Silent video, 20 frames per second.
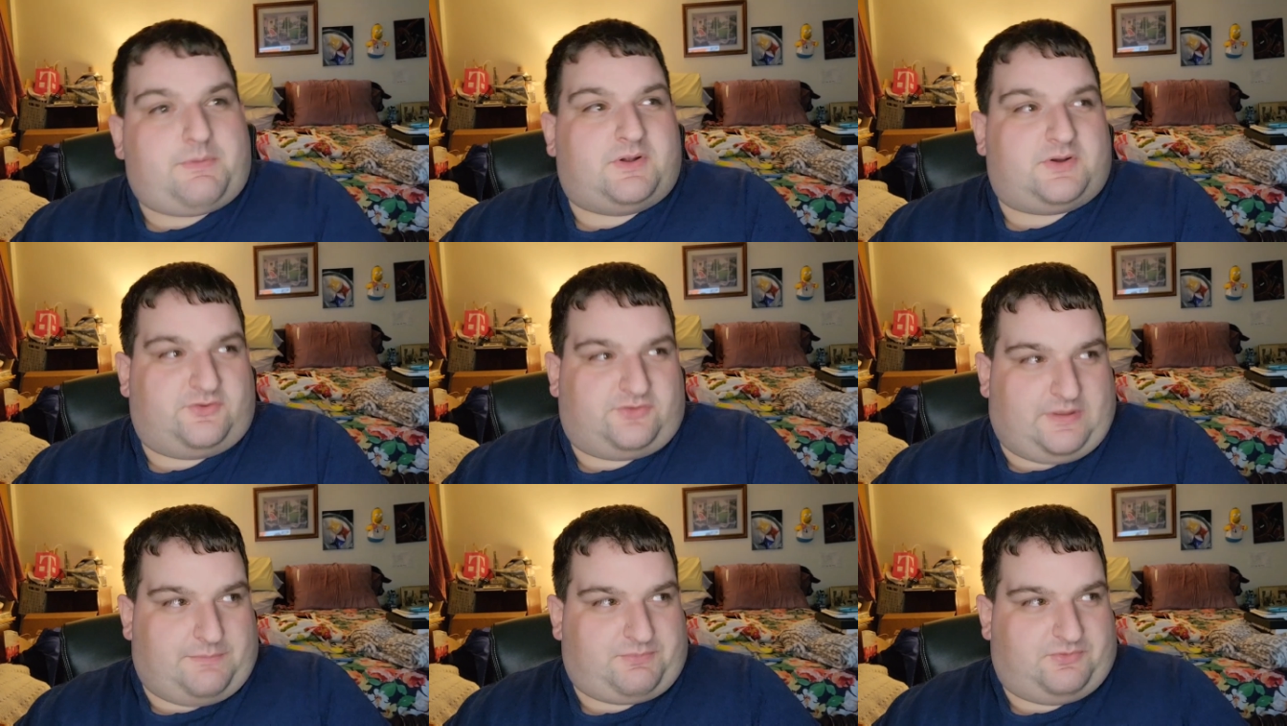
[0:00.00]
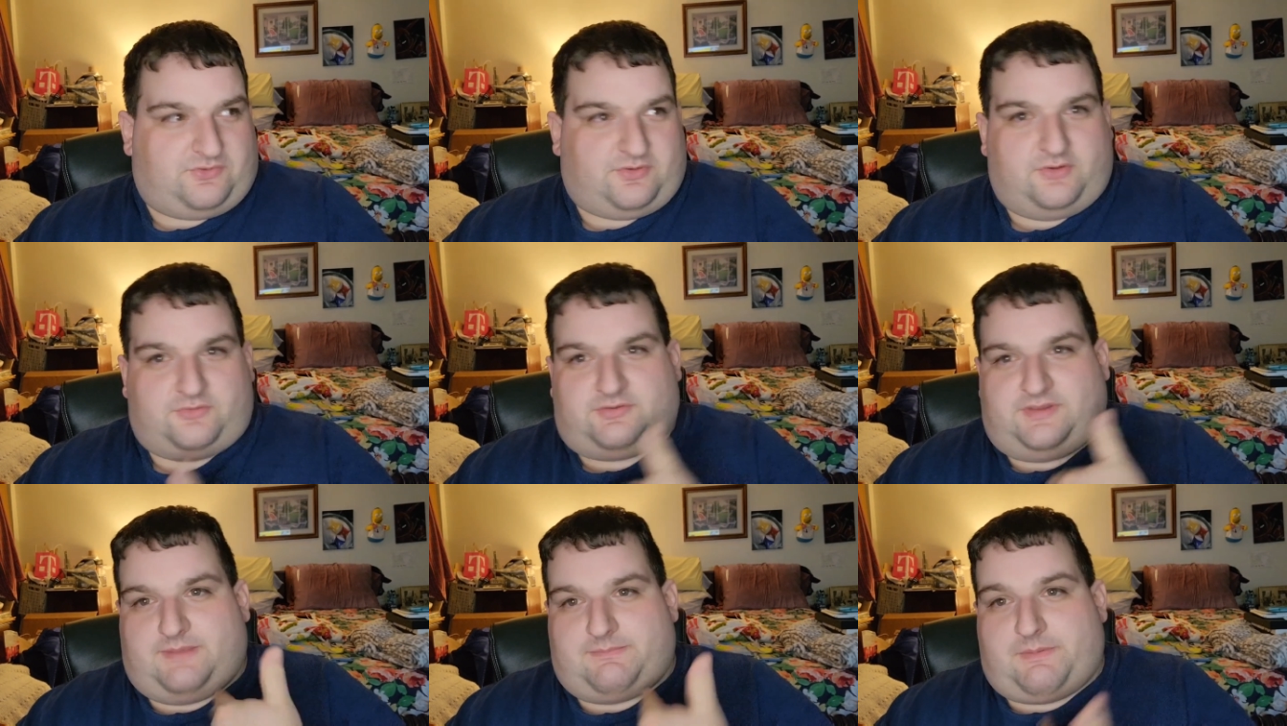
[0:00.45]
a bonus
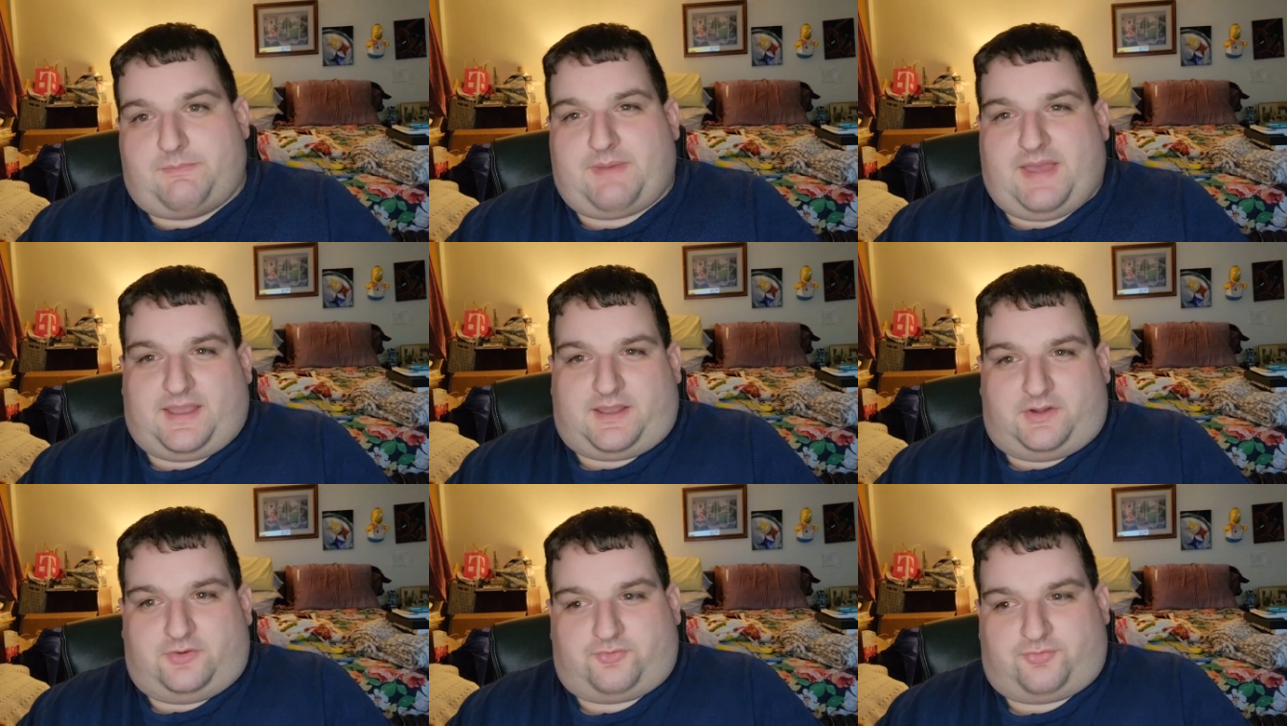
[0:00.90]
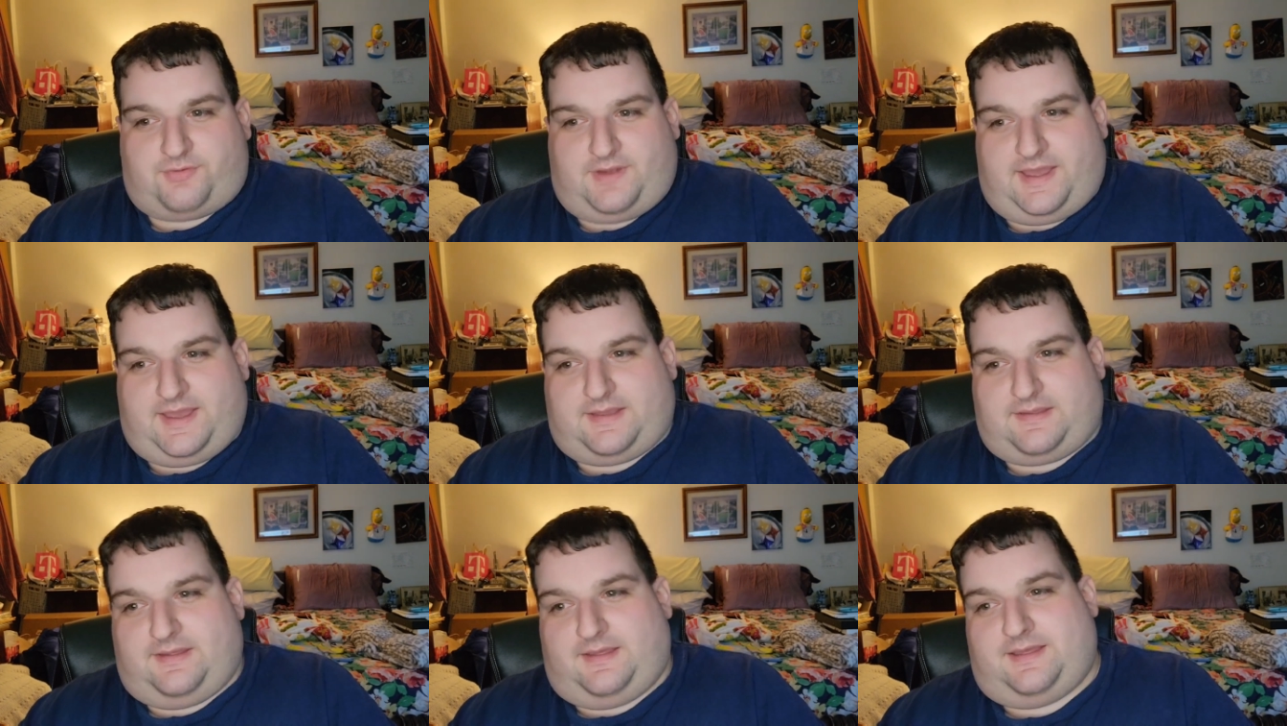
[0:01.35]
episode to keep me back on
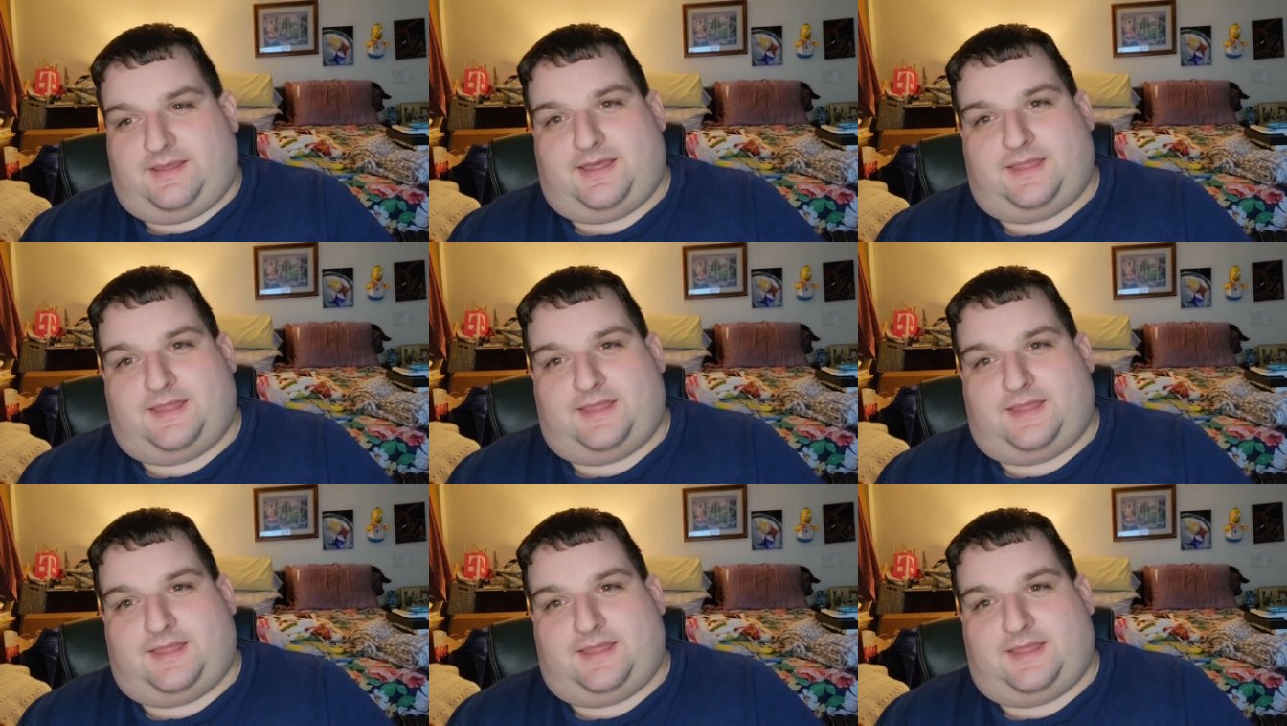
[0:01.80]
track.